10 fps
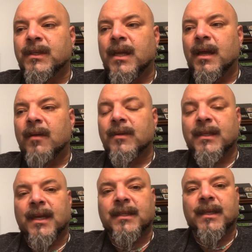
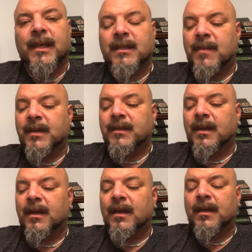nice to get to meet
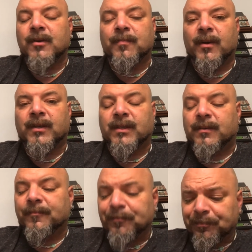a new
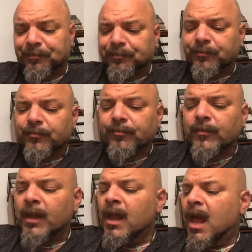person.
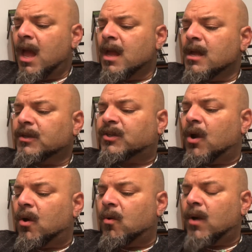
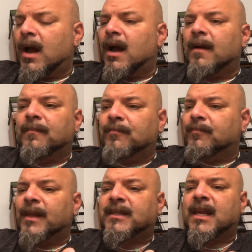So
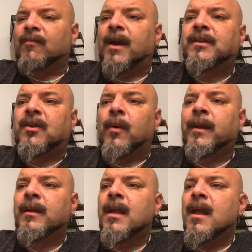let's get right to
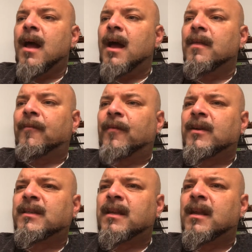it. The
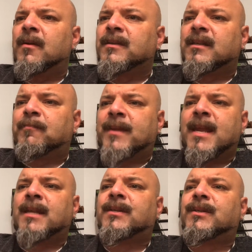first thing goes is a
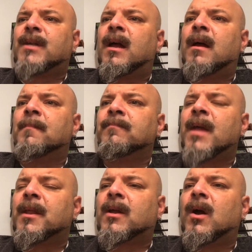piece,
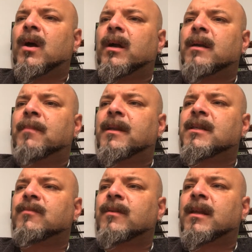not a card, but it's
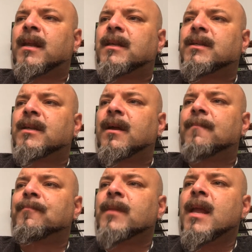this really nice
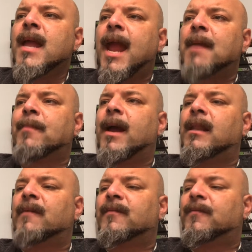8x11